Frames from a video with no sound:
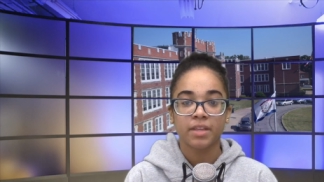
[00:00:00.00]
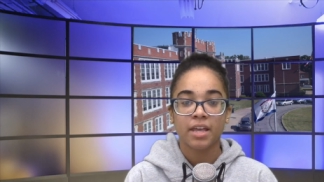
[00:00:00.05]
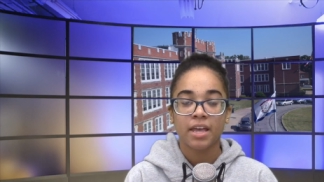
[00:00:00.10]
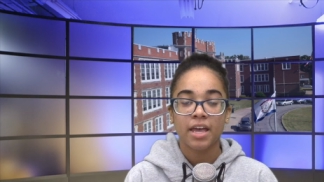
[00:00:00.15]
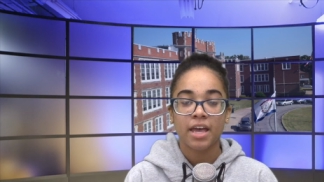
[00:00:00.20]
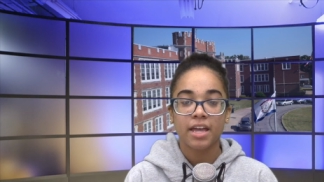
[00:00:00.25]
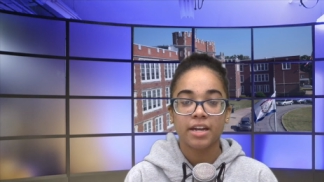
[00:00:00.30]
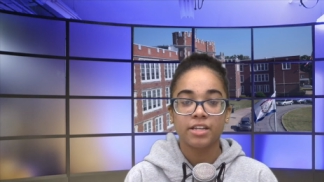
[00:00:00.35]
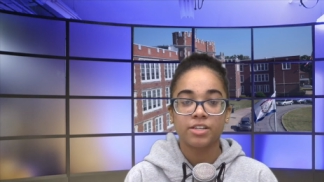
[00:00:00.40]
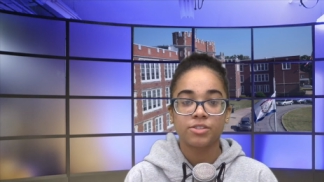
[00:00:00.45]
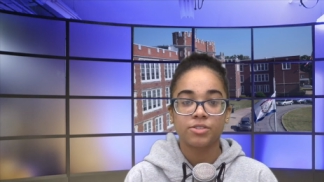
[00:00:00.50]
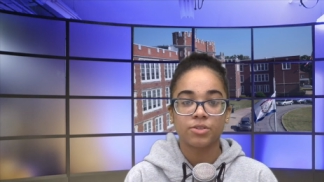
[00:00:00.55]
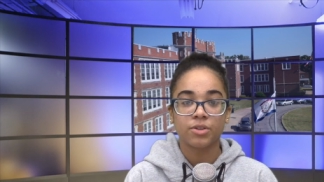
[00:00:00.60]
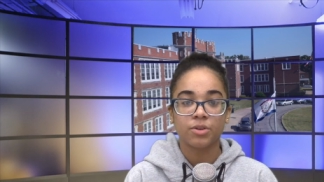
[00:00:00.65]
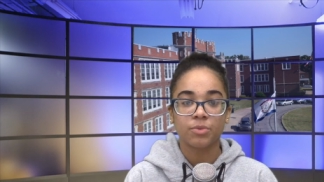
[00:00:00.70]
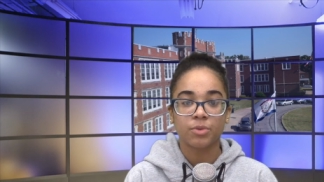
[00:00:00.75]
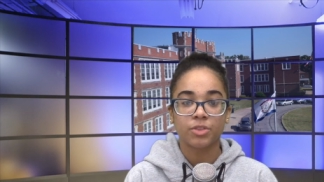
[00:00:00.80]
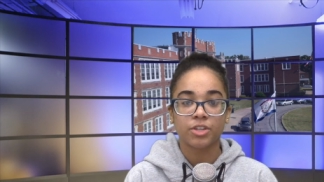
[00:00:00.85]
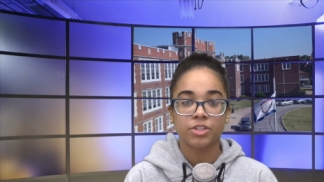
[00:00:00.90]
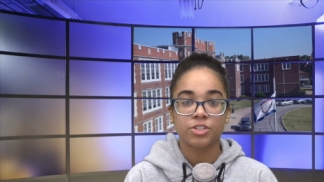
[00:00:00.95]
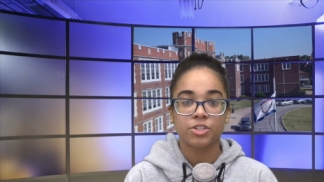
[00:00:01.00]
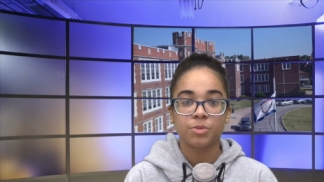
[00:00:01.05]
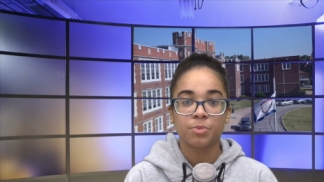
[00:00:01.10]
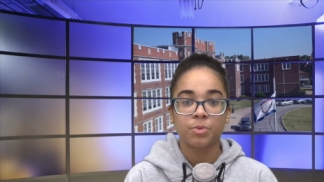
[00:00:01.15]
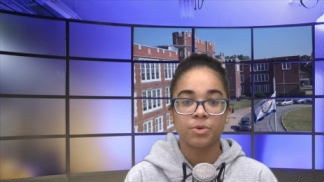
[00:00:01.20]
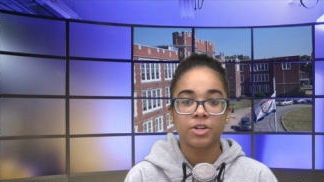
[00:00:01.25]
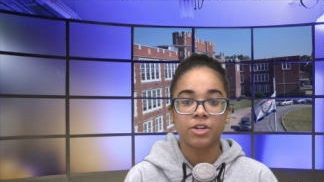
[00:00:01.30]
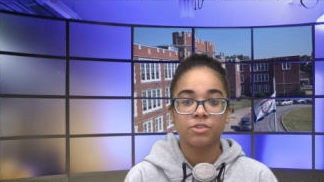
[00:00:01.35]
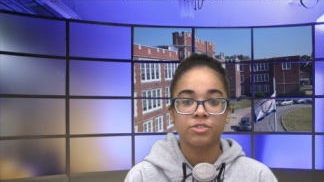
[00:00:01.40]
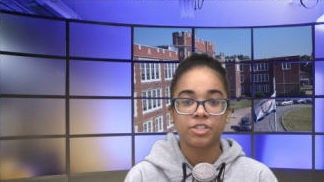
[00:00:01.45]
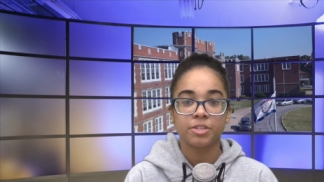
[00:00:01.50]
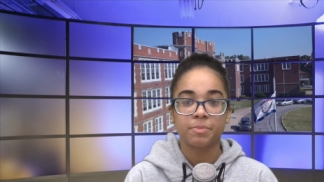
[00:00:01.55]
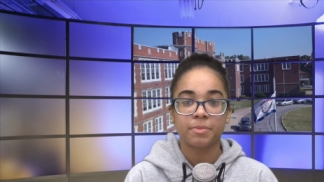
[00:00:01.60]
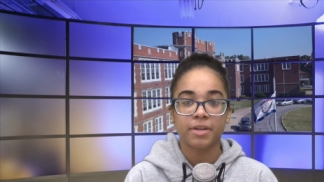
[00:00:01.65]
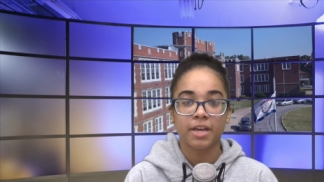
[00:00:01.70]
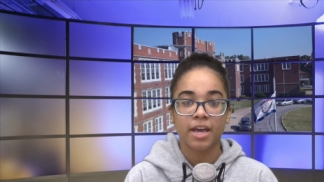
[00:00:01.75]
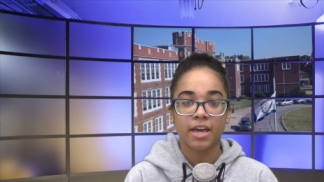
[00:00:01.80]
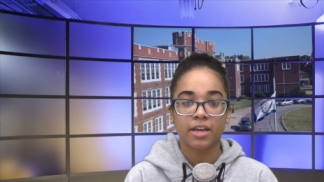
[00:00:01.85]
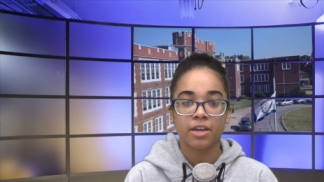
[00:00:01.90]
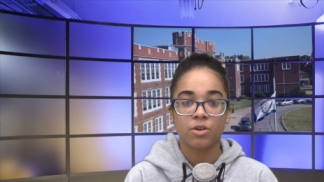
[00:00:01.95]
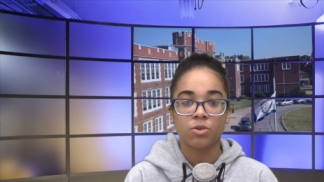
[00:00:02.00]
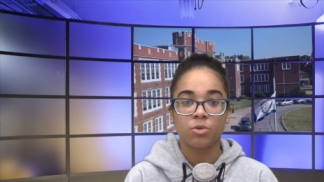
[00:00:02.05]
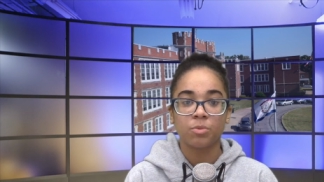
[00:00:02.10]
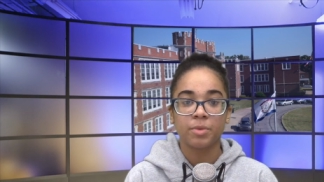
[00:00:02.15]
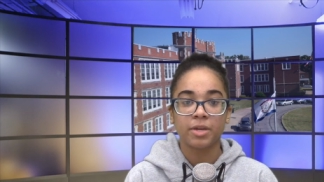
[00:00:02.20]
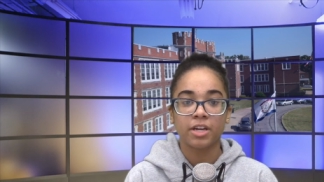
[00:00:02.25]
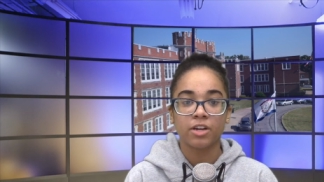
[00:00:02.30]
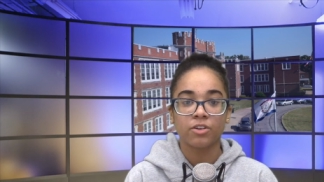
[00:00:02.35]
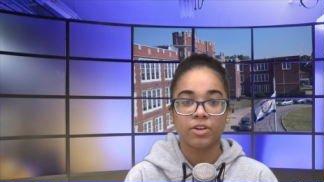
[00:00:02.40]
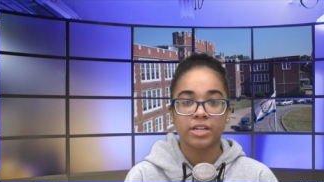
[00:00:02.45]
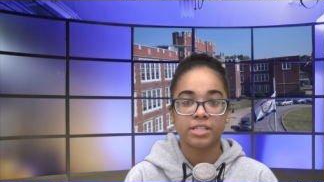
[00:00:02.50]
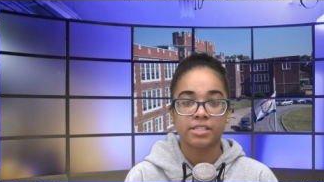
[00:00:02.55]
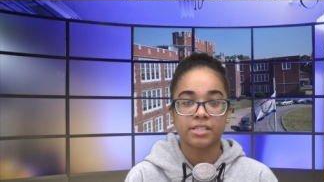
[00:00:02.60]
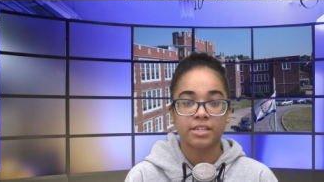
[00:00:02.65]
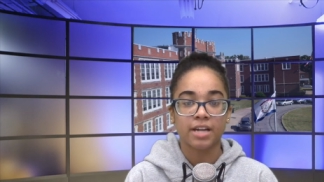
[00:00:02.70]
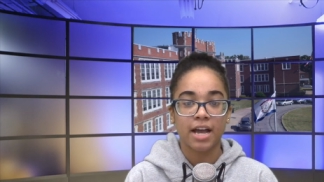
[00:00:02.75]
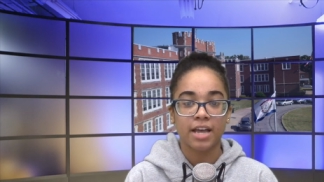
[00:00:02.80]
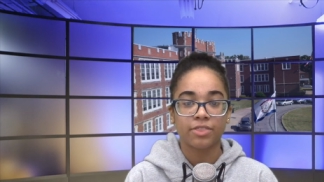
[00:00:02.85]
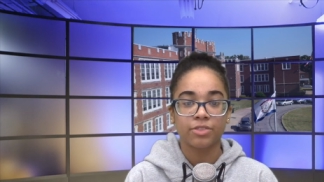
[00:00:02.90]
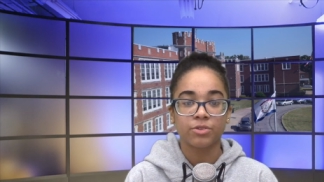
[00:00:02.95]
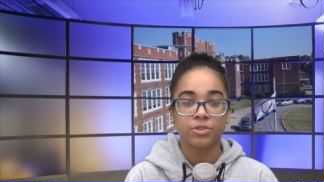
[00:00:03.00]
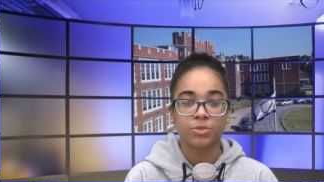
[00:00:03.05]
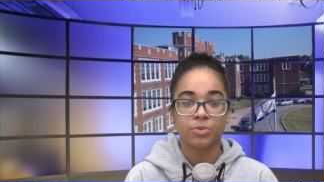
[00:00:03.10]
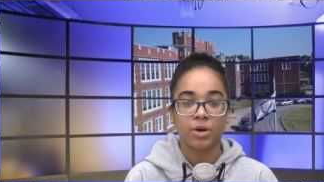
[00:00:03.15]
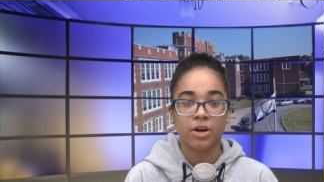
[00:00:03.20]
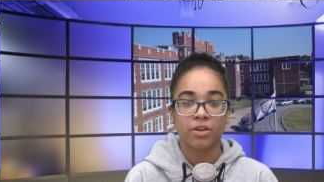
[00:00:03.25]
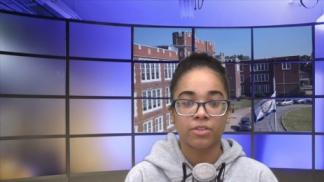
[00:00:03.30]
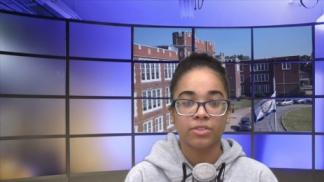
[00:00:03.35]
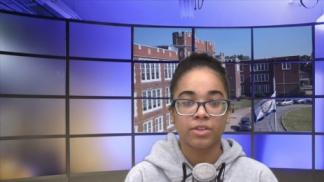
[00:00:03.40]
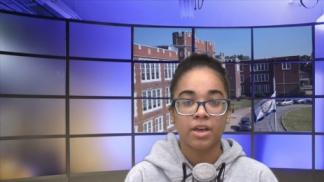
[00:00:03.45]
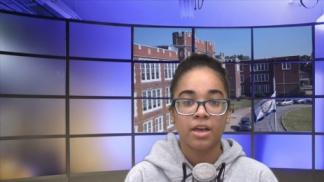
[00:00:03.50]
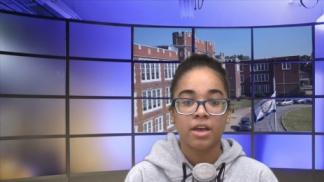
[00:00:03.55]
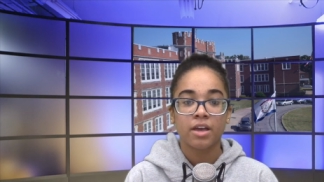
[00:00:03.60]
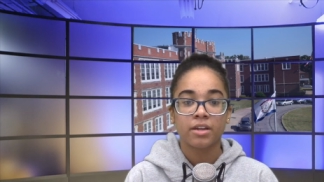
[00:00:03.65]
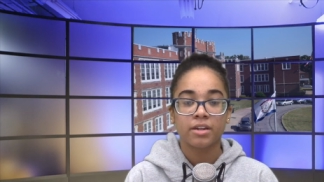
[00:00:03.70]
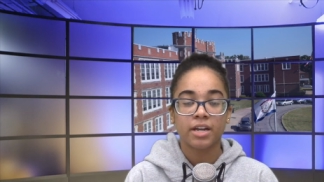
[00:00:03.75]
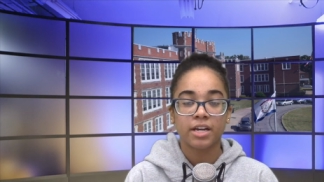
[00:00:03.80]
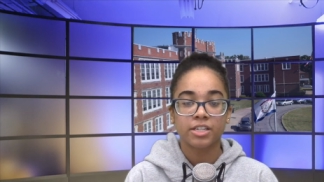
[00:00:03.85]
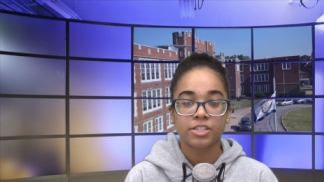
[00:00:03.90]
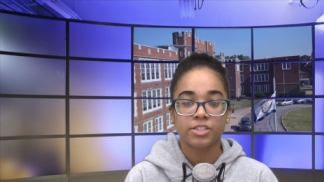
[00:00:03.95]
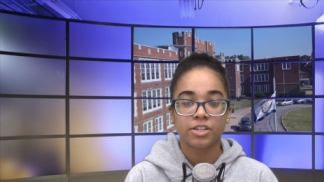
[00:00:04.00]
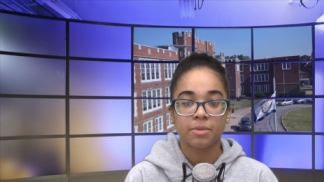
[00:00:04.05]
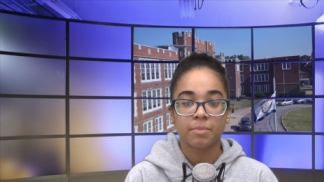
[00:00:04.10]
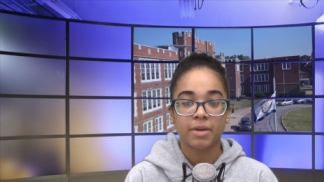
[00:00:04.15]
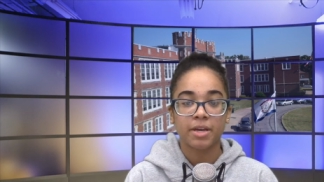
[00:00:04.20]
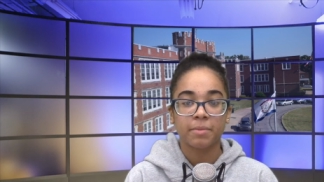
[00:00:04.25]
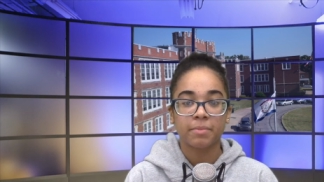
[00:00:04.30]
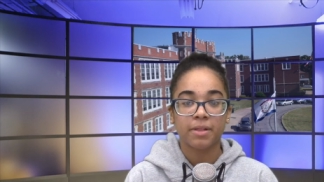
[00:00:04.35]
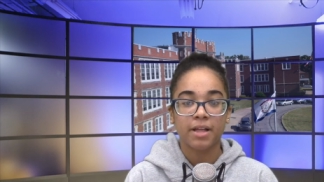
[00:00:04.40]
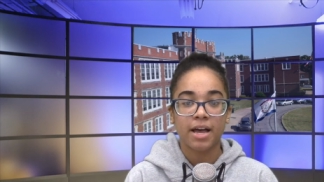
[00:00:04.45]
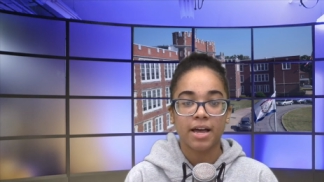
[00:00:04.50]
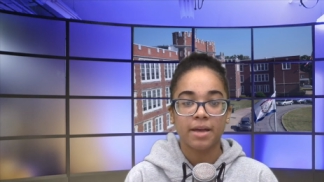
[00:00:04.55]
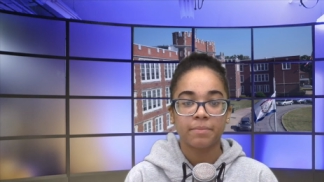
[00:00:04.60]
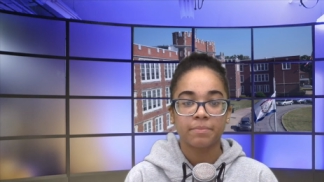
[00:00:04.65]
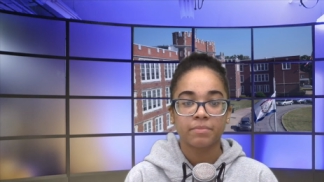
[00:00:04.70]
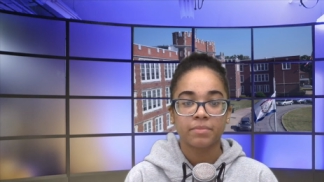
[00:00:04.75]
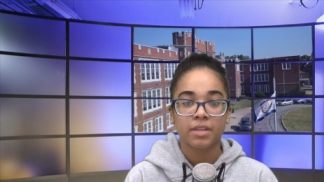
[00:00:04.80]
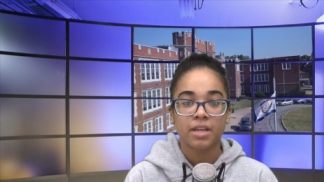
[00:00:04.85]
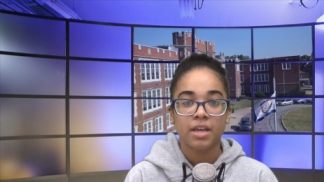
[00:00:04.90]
Any student with a 2.0 GPA who will be in grades 9 through 12 next year may apply.